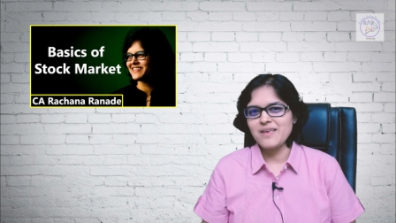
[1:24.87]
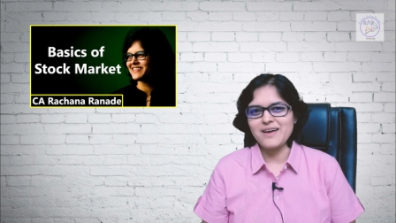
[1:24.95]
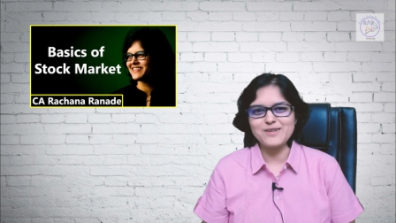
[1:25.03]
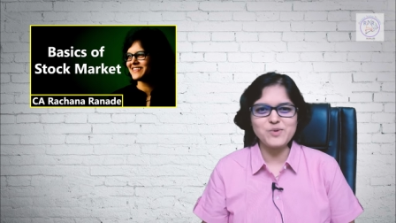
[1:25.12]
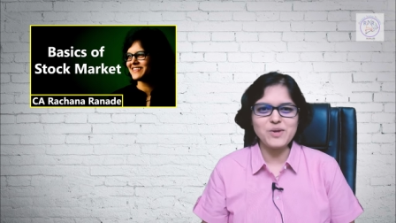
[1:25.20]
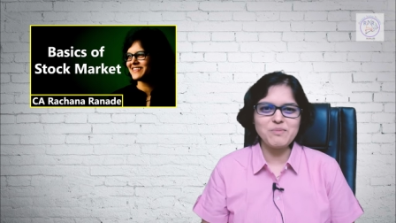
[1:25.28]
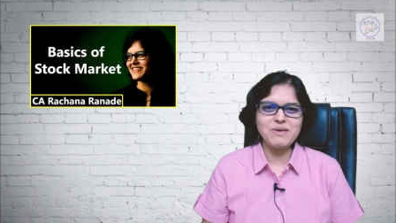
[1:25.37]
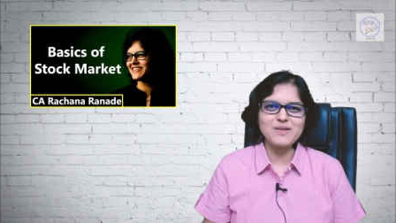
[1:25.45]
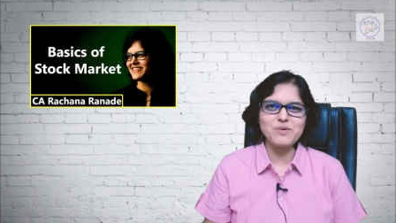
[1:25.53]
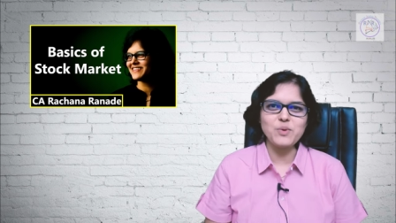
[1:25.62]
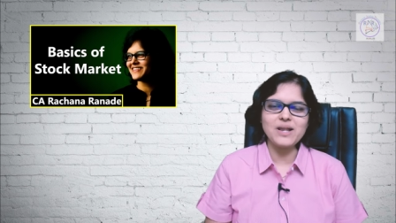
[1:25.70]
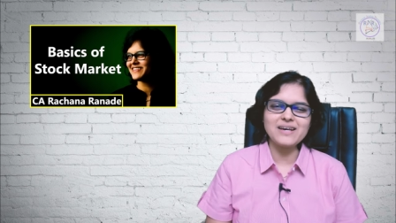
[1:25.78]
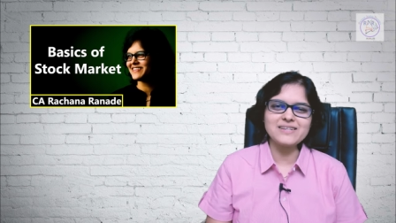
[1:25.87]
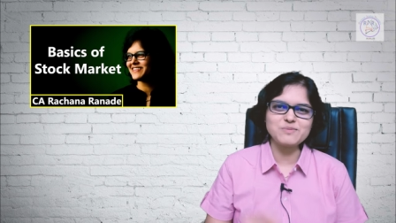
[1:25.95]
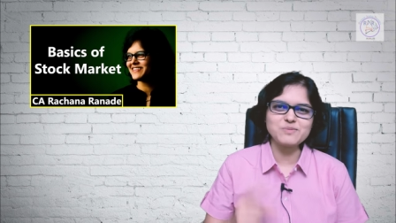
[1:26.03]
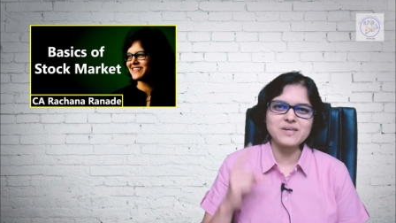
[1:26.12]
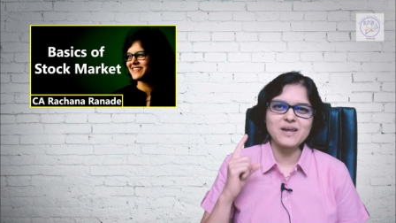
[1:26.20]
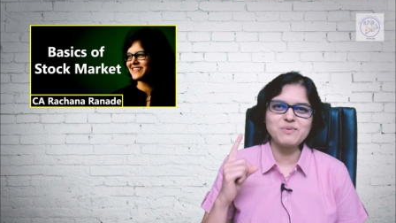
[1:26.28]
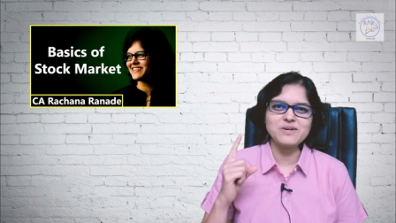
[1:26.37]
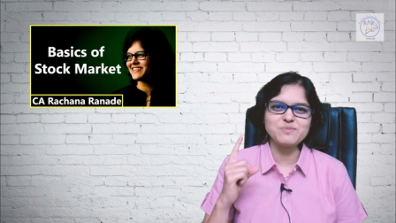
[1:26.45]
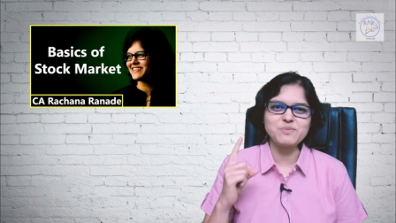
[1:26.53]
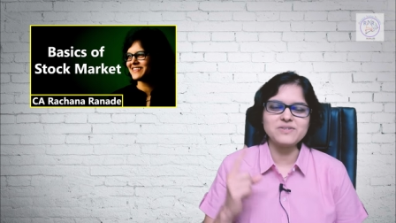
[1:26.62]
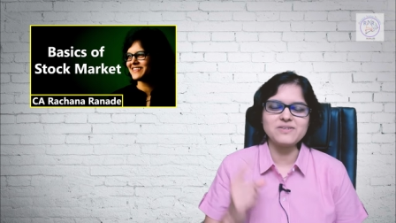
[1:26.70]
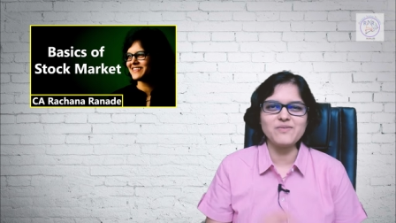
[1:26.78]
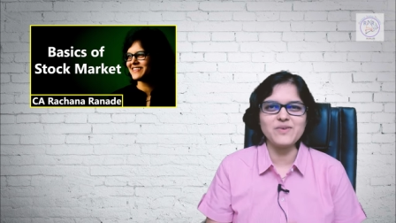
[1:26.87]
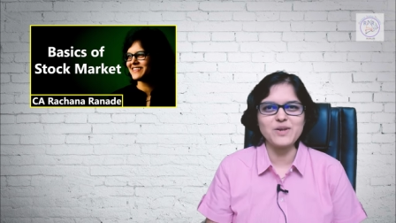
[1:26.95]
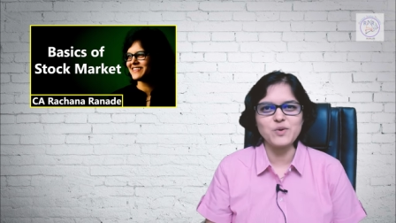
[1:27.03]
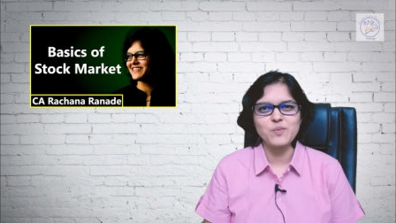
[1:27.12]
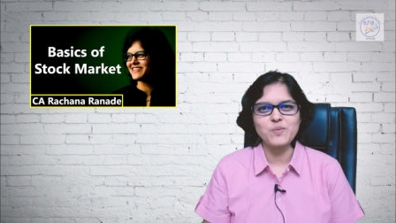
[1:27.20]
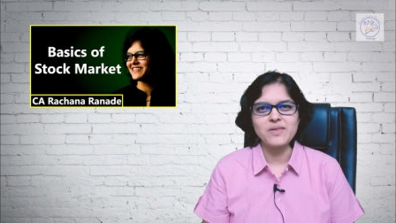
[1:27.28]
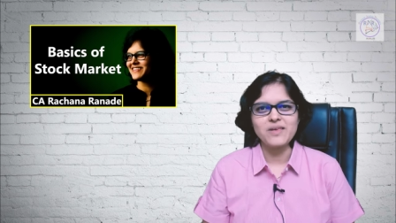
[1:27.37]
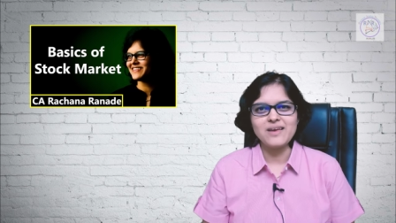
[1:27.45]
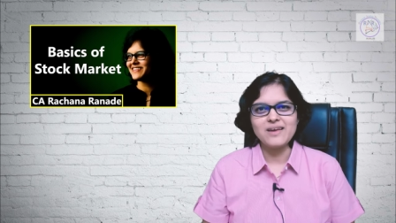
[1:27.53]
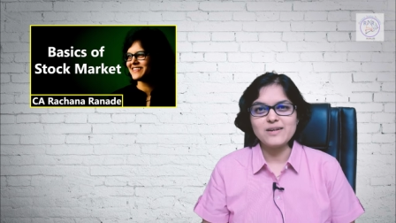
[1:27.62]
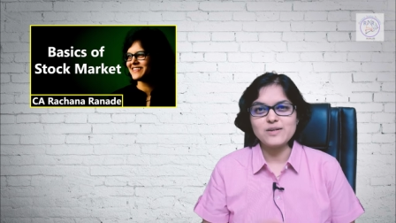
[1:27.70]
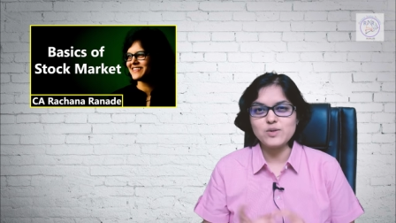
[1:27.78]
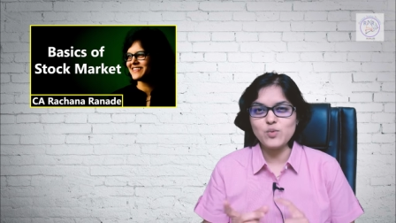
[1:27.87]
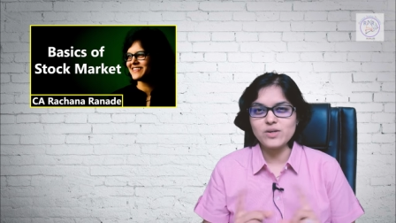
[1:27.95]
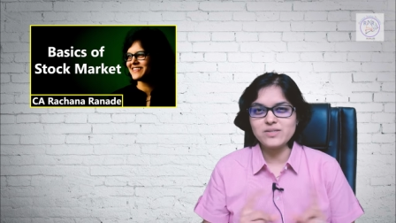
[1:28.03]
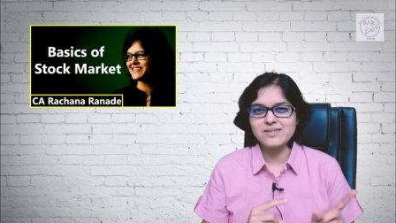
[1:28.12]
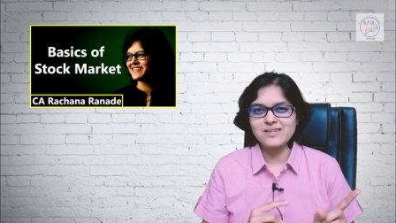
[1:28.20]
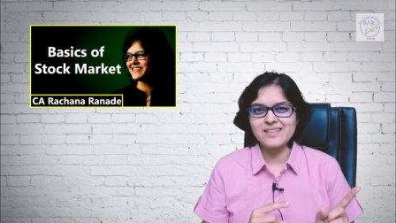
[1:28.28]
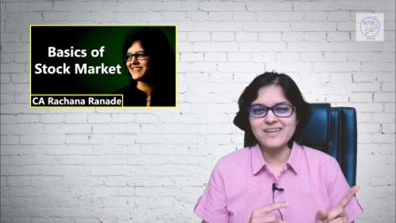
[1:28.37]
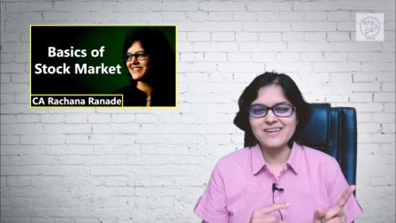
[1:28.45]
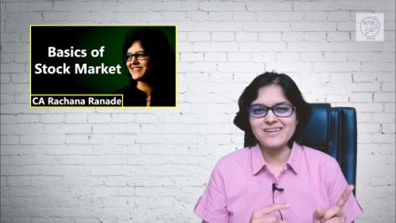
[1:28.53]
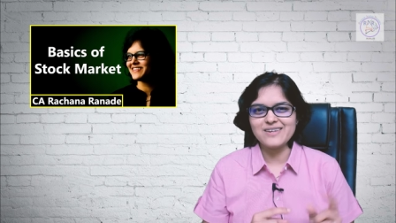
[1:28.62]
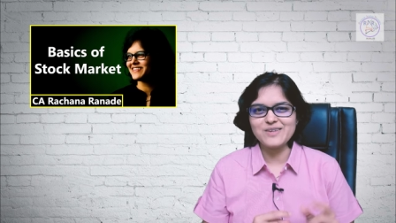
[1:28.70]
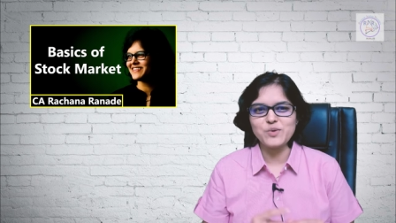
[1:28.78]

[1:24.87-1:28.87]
And today being the one lakh subscriber special video, do watch it till the end.